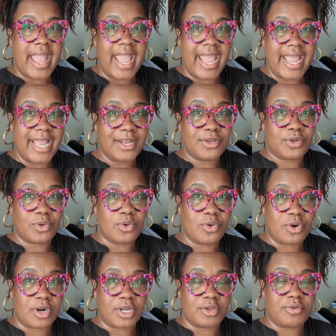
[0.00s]
and
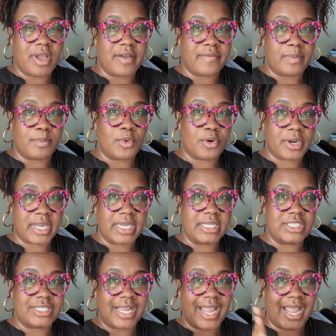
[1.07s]
or you have a
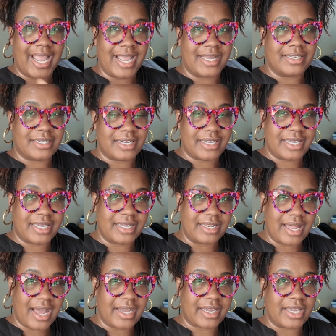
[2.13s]
mortgage and a
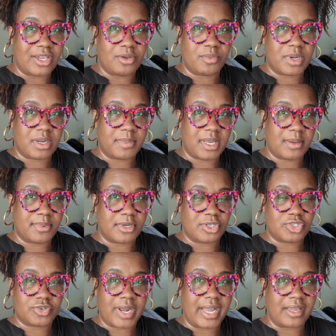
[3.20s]
HELOC, and you want to be able to
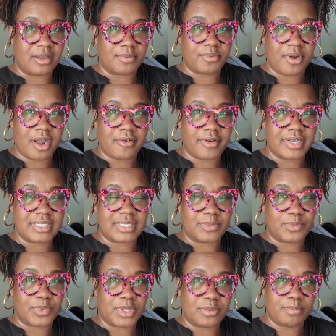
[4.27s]
track your progress
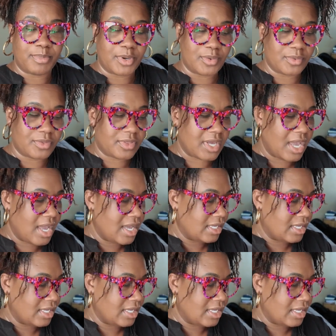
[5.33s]
with both.